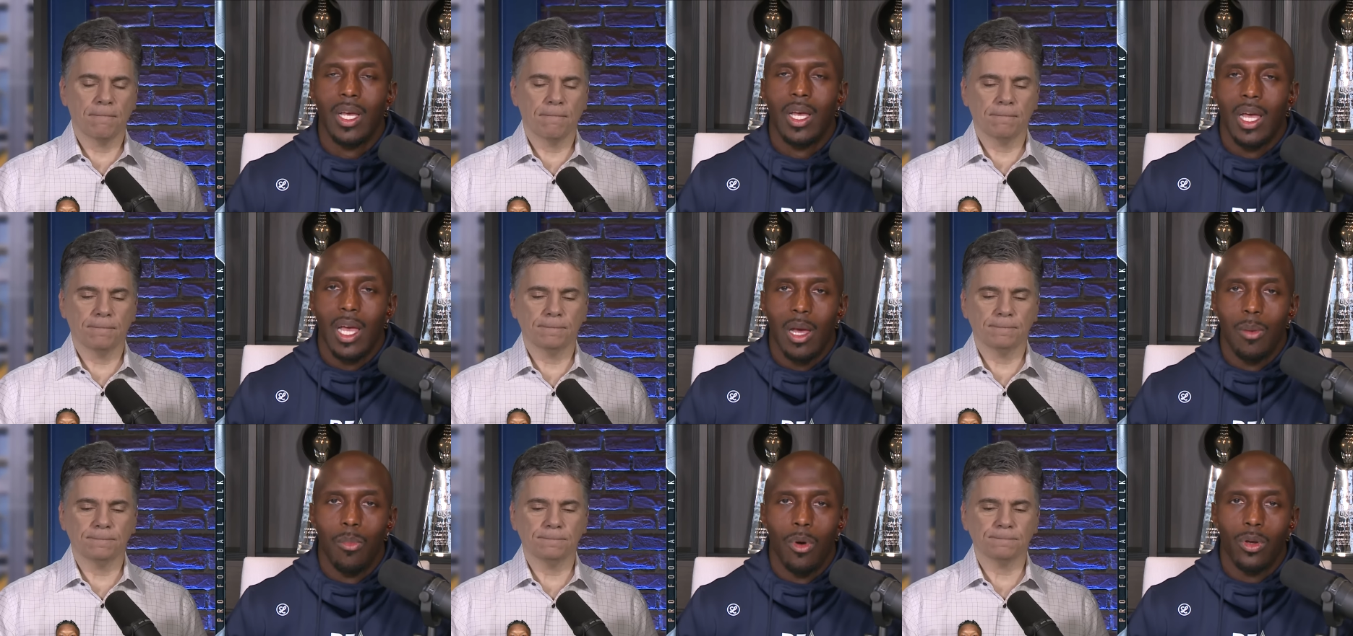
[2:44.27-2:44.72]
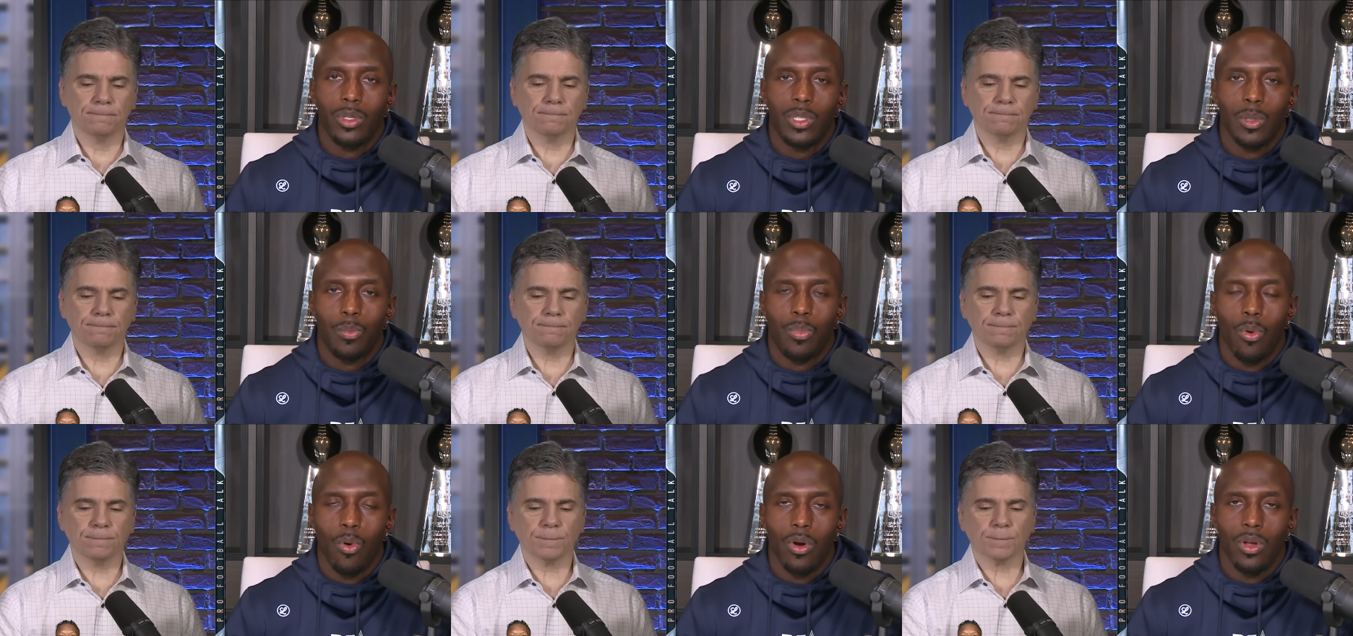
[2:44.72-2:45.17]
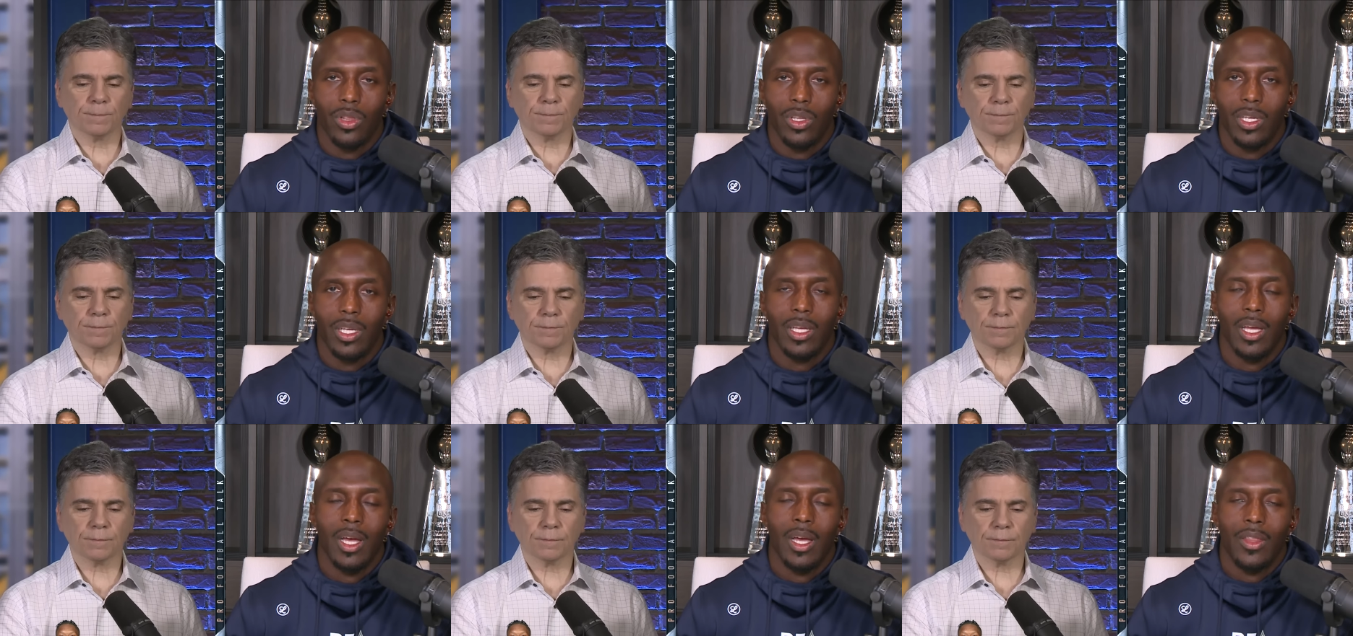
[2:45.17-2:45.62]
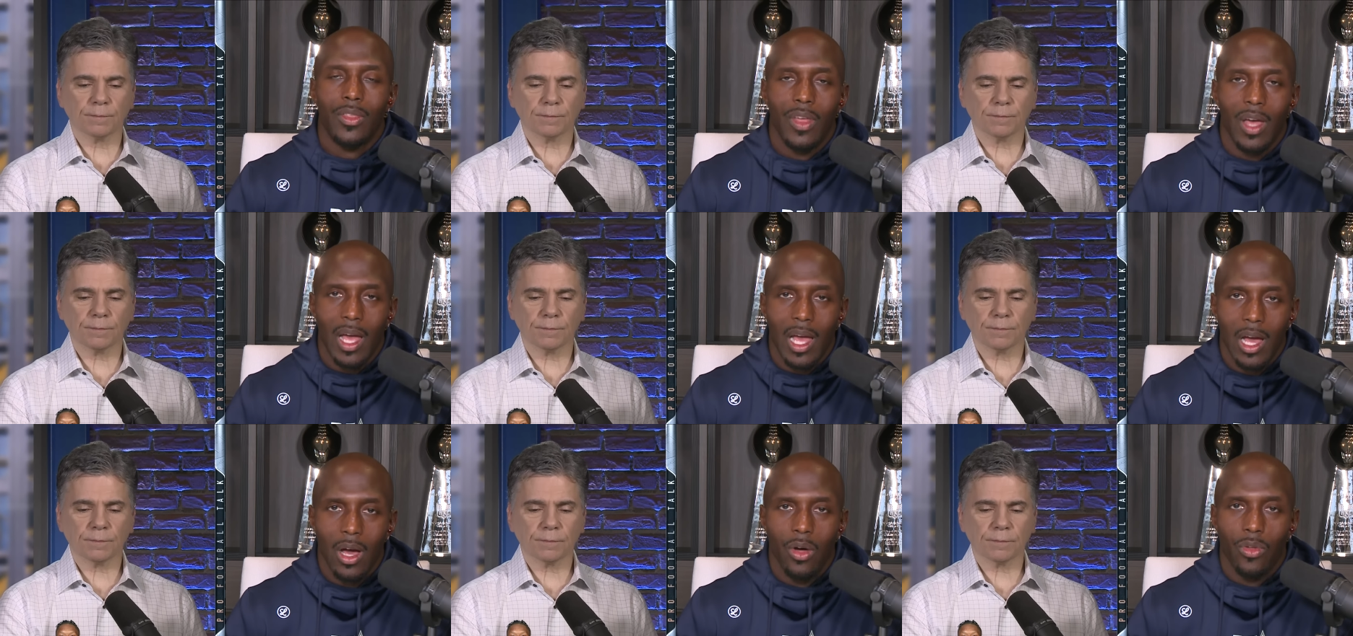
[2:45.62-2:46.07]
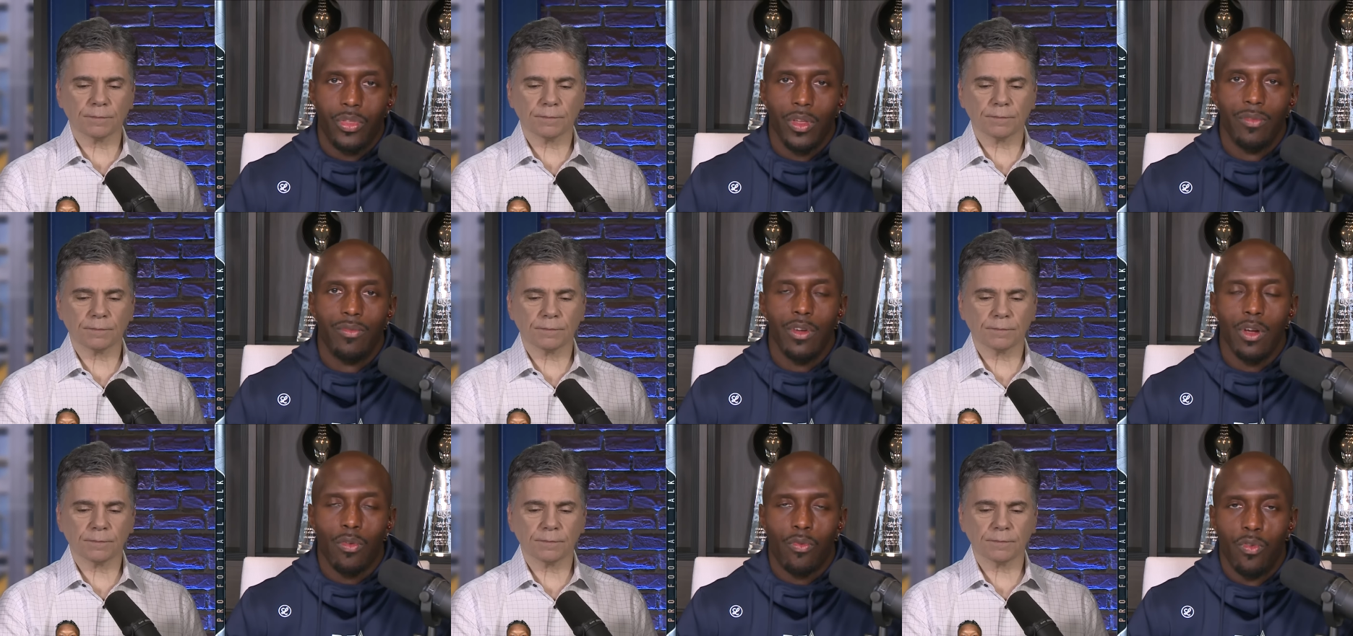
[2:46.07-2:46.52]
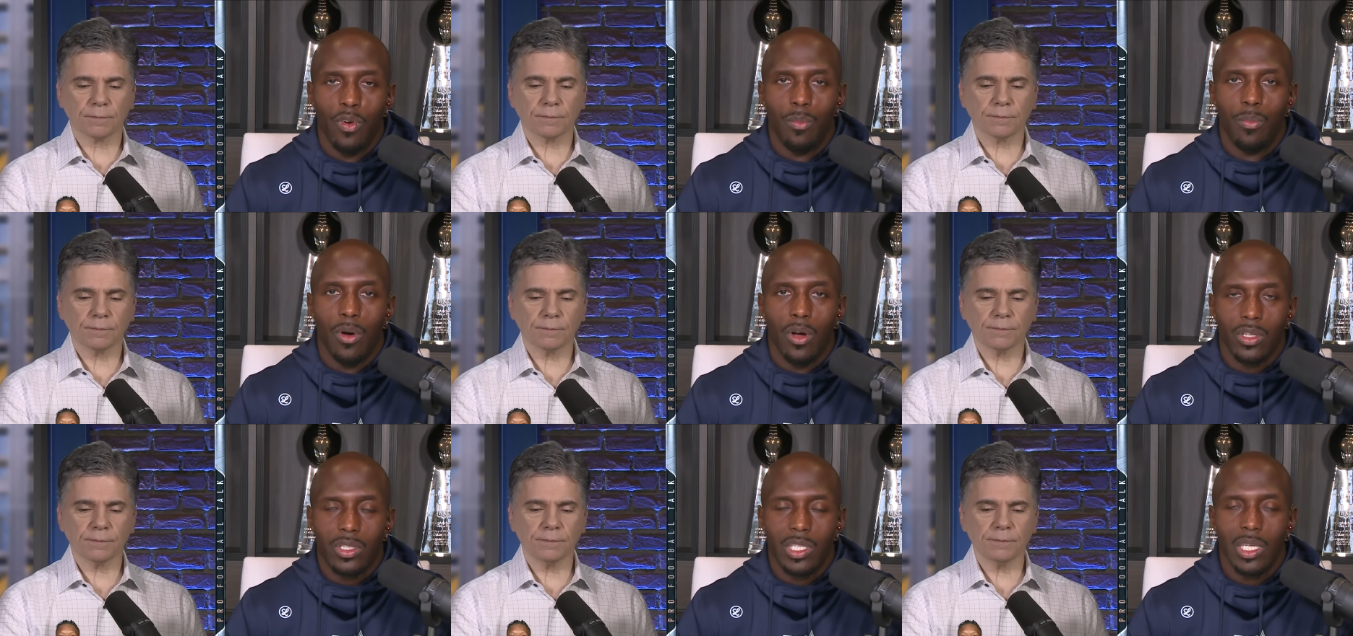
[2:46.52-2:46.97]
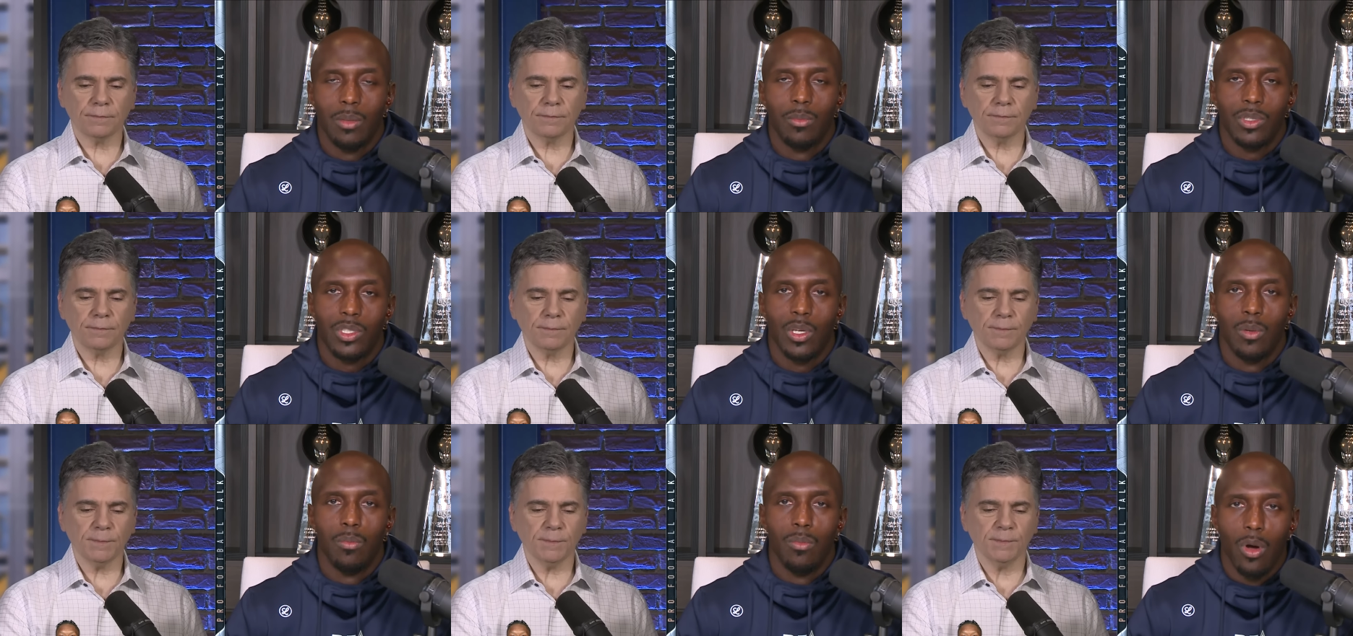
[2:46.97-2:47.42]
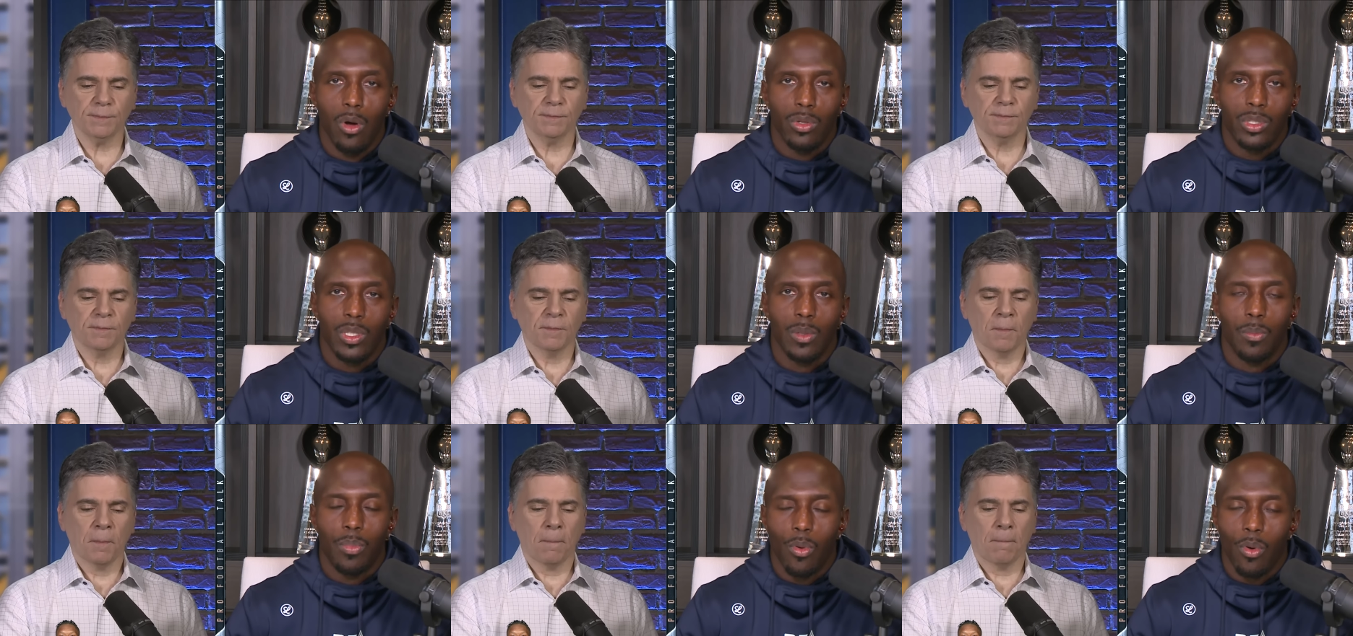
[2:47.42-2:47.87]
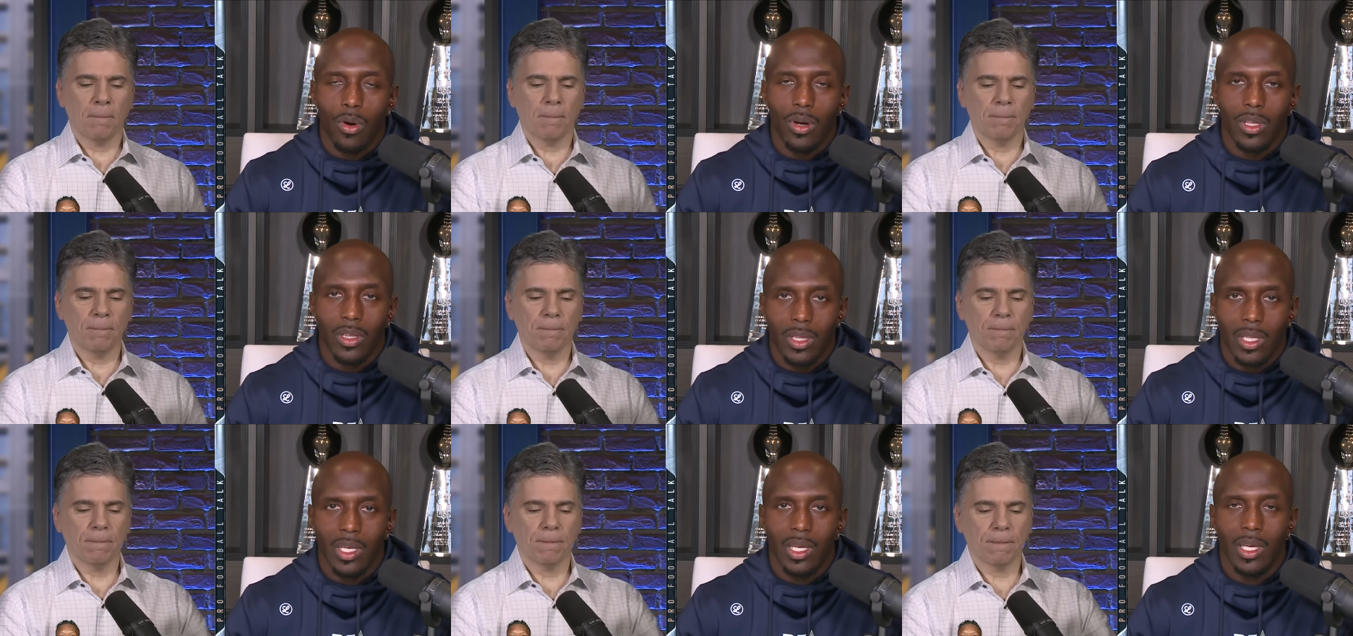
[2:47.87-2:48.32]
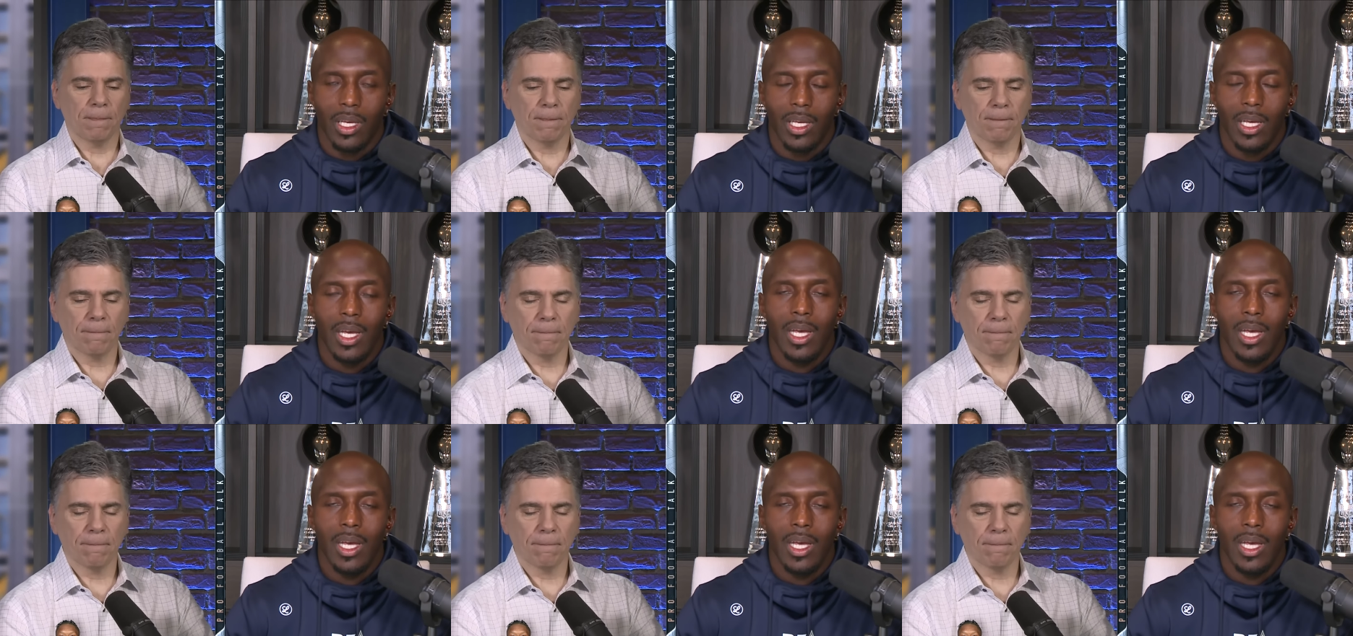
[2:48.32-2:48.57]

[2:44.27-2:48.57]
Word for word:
Speaker 1: And most importantly, the health of your football team is the most important thing.